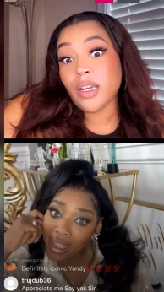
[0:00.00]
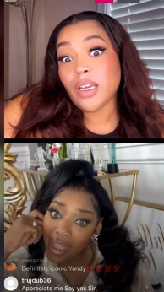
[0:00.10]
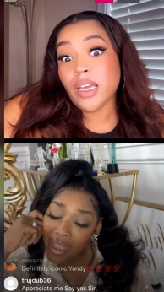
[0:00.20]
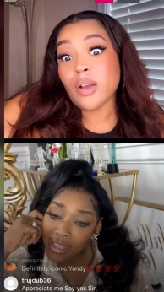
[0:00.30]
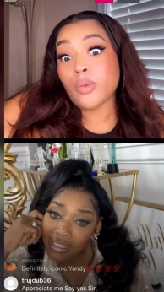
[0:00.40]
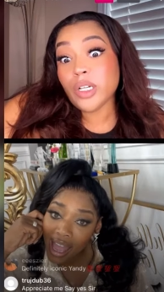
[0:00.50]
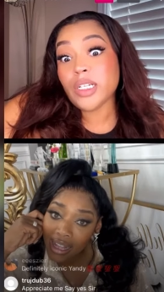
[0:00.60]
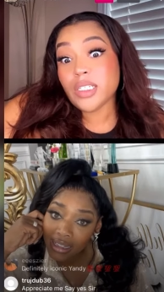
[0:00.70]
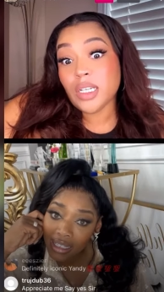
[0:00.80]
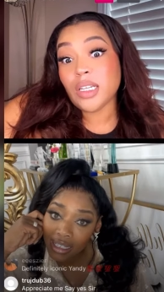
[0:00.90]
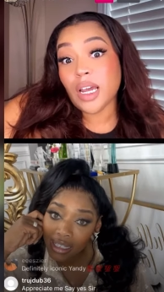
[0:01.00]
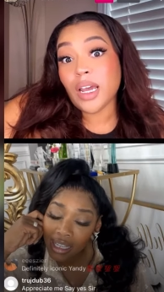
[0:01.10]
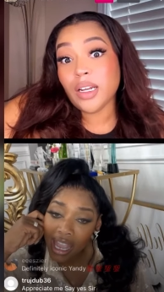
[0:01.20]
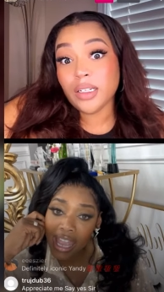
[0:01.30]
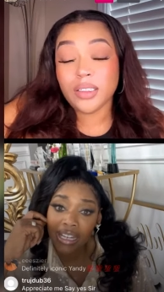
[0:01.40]
Speaker 1: Exactly. And, yeah.
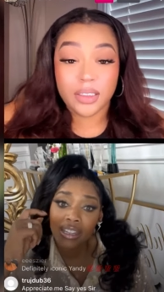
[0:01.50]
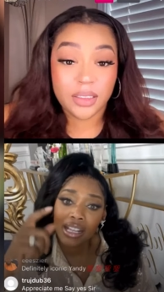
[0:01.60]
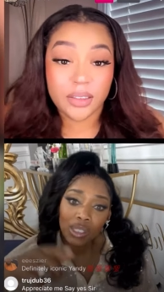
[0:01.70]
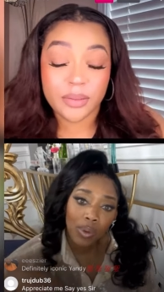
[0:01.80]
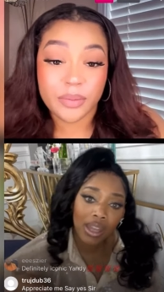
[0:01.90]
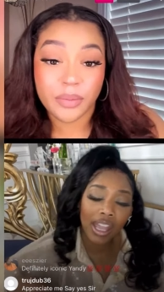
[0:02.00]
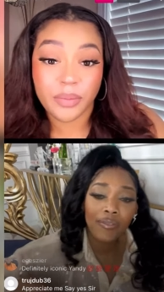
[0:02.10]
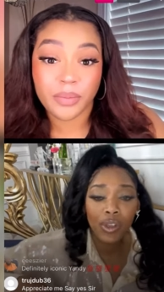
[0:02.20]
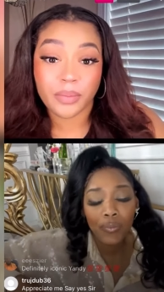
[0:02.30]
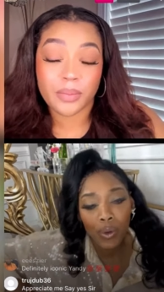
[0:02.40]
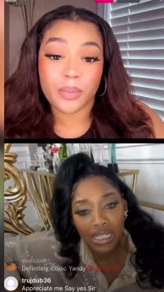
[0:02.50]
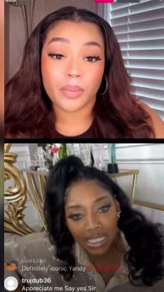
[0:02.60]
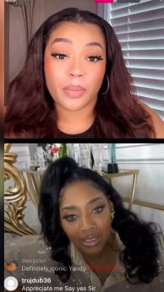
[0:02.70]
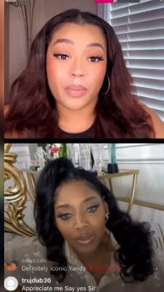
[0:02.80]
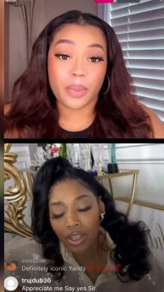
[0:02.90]
and guess what? If your voice
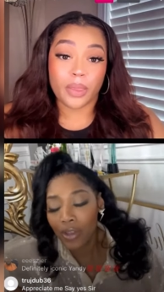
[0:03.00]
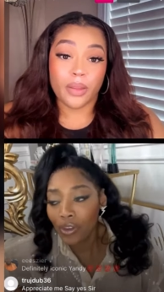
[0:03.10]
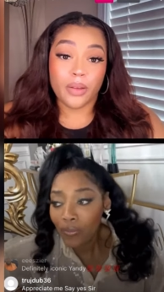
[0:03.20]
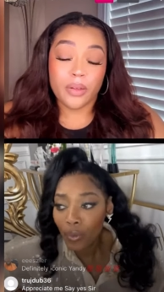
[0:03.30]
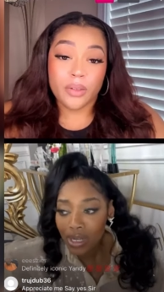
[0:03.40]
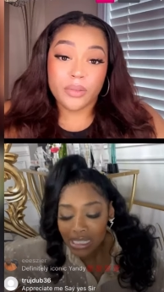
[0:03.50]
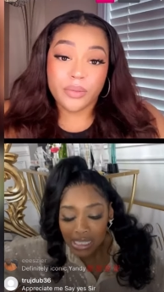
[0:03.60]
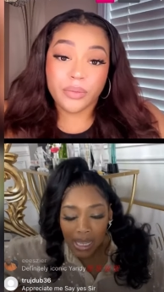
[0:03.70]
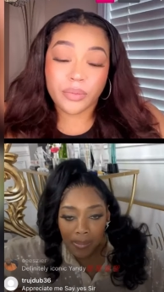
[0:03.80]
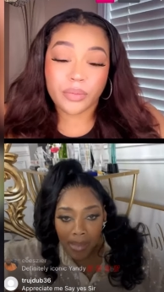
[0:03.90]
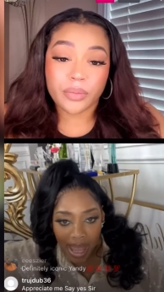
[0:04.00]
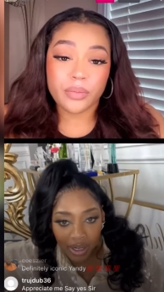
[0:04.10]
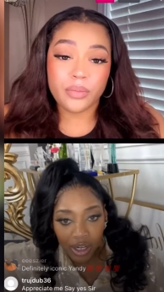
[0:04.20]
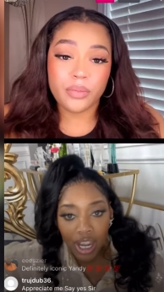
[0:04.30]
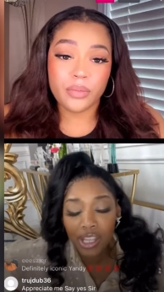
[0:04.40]
didn't, if your voice didn't
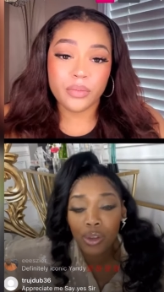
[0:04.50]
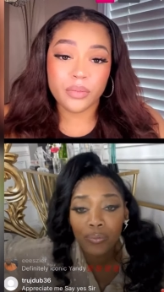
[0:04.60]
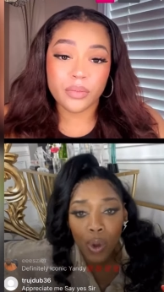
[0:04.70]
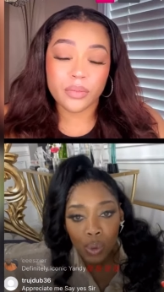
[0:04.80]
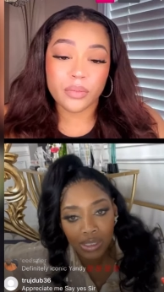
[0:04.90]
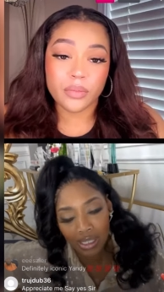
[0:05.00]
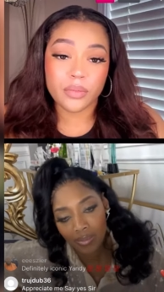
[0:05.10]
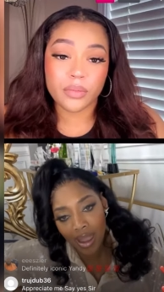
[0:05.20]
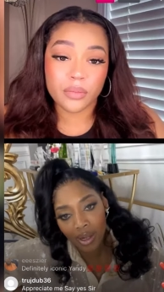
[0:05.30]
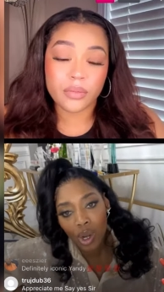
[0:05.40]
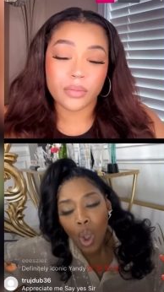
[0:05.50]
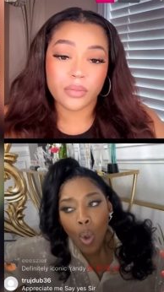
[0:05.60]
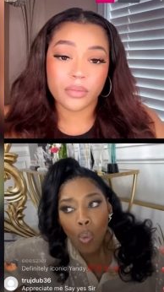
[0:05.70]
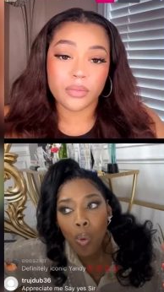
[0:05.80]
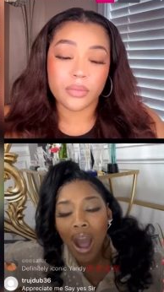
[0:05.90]
matter and your vote didn't matter,
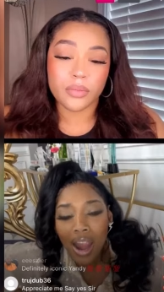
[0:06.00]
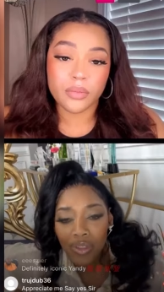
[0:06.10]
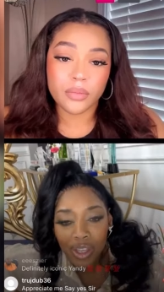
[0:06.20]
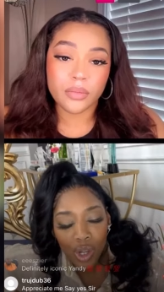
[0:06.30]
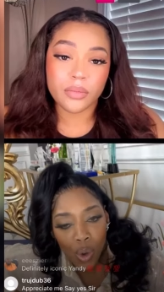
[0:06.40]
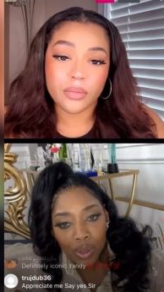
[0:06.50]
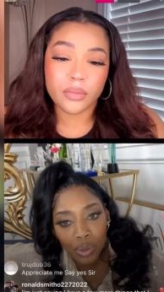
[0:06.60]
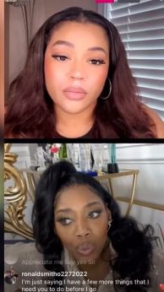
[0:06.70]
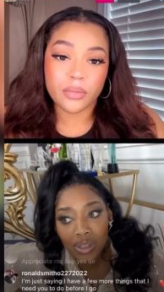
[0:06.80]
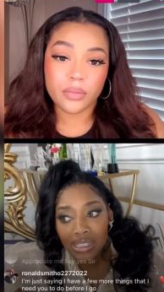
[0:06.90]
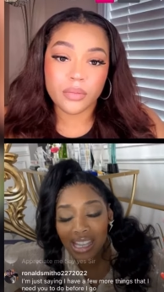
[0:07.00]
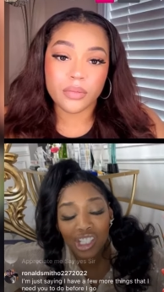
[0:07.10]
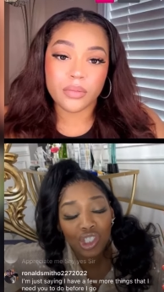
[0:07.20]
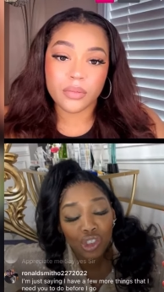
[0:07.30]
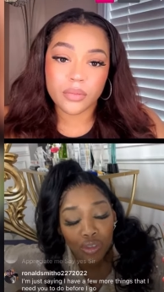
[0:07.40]
why are they going through these
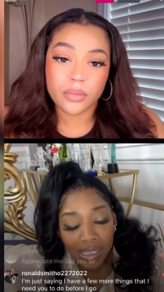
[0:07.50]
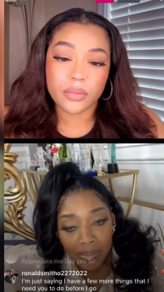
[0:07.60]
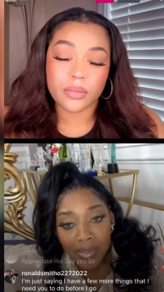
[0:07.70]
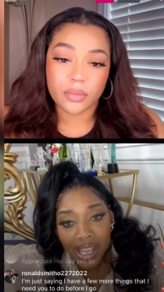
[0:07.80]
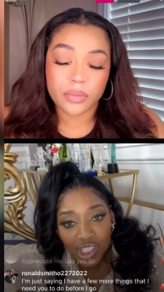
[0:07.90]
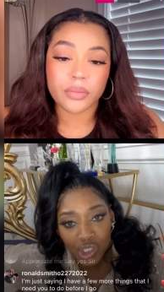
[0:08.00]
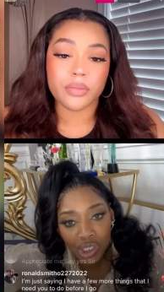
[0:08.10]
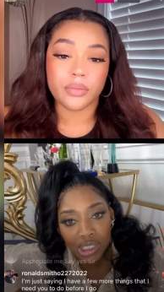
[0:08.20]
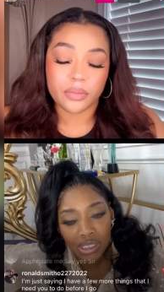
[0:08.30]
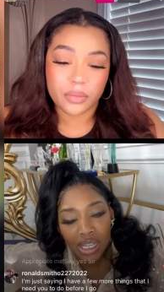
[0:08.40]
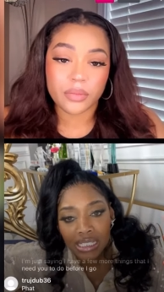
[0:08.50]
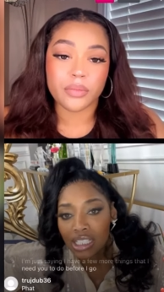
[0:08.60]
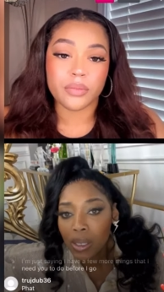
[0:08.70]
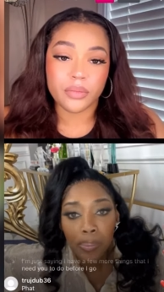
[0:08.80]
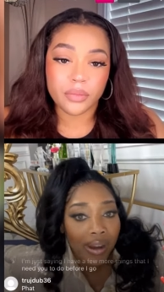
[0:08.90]
extreme measures to
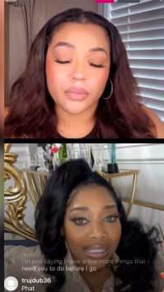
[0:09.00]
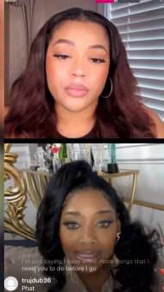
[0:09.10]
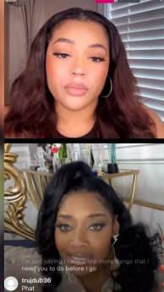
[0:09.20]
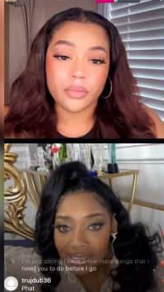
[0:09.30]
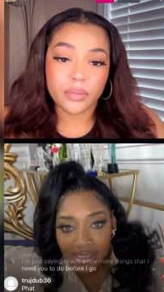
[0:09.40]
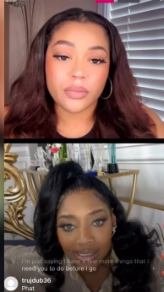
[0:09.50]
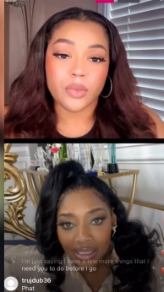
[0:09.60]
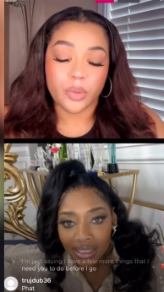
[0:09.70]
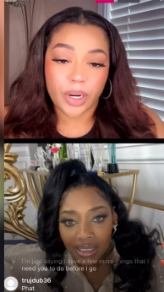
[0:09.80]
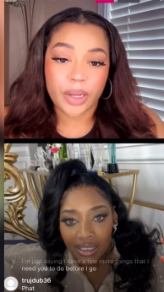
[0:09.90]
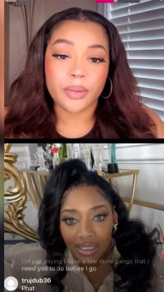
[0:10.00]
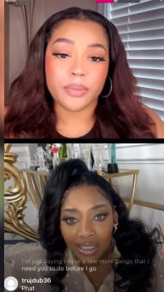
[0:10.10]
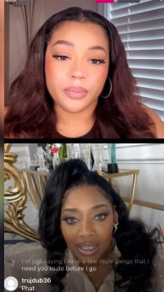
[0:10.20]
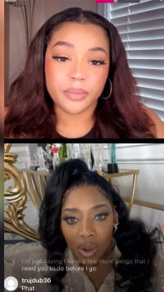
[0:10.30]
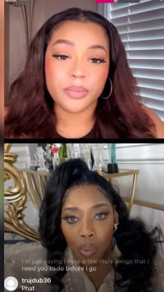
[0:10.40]
suppress it? Right.
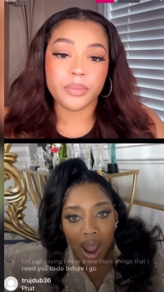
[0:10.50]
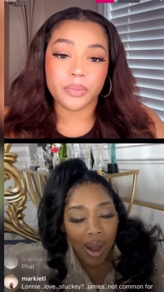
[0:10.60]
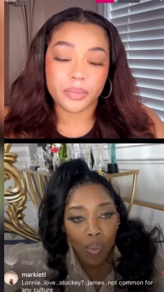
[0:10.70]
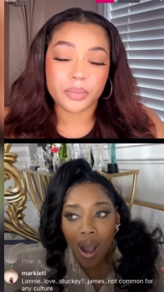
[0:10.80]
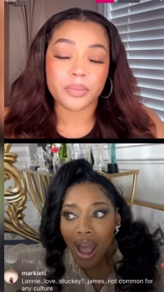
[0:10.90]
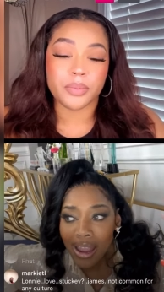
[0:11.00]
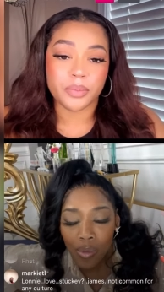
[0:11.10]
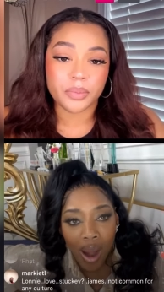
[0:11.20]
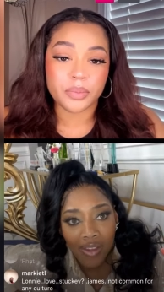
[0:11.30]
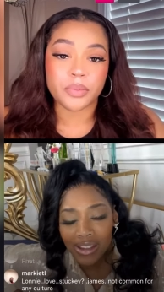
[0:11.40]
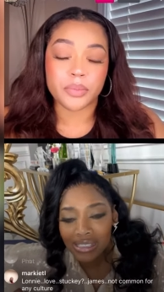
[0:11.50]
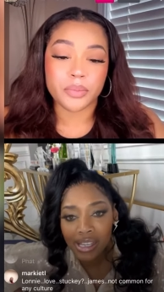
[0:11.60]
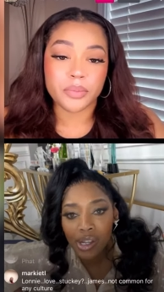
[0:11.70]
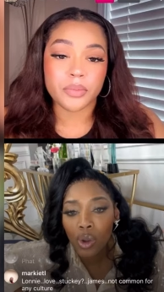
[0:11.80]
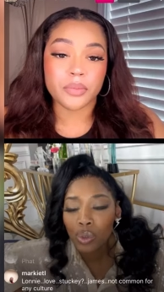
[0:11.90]
Why, why, why are they
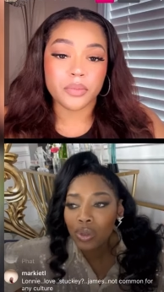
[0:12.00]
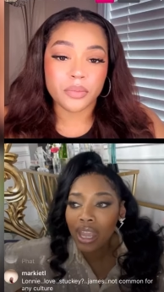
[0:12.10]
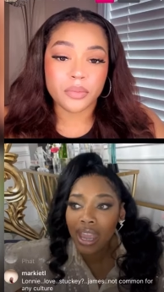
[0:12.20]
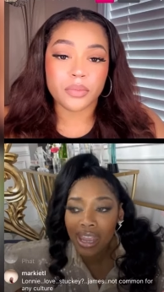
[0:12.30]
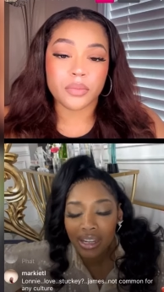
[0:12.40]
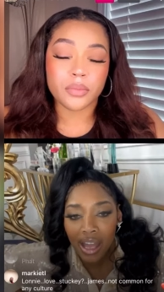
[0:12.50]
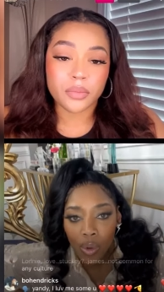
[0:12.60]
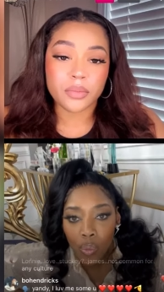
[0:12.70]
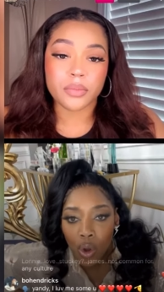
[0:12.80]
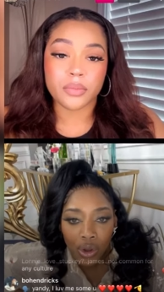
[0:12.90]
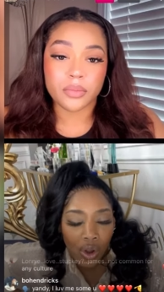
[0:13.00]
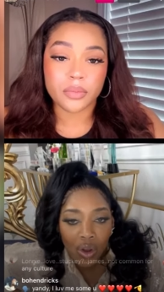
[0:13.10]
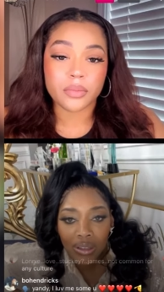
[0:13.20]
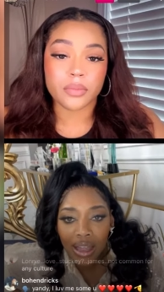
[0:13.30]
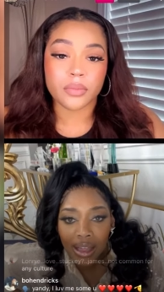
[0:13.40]
saying, oh, you can't hand out water
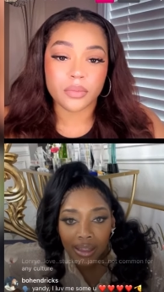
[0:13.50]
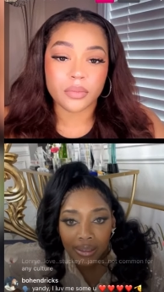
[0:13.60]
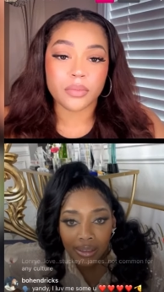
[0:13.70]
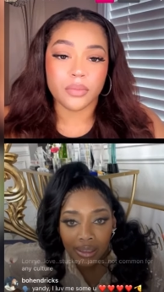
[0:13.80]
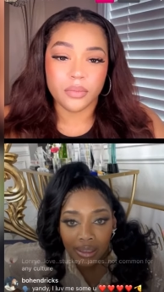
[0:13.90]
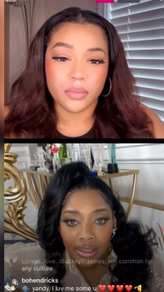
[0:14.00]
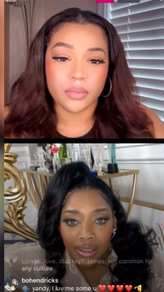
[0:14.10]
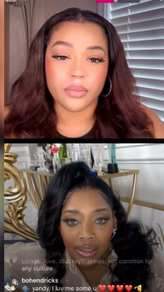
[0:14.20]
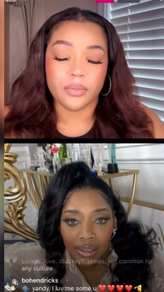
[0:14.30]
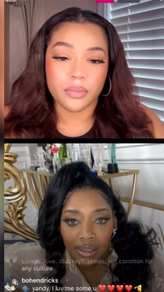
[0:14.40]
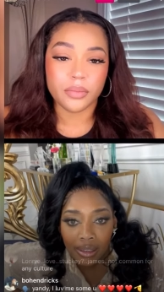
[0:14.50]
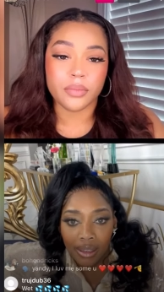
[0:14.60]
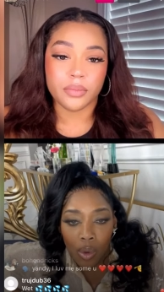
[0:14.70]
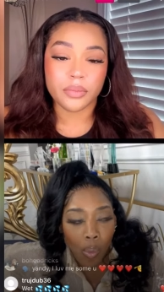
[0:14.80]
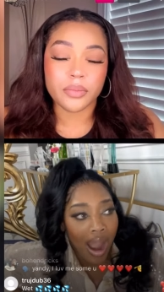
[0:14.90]
online? Mm-hmm. Why are
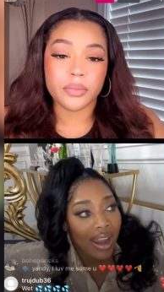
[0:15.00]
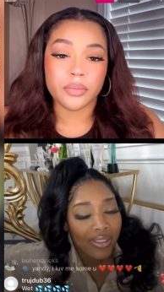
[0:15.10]
they saying,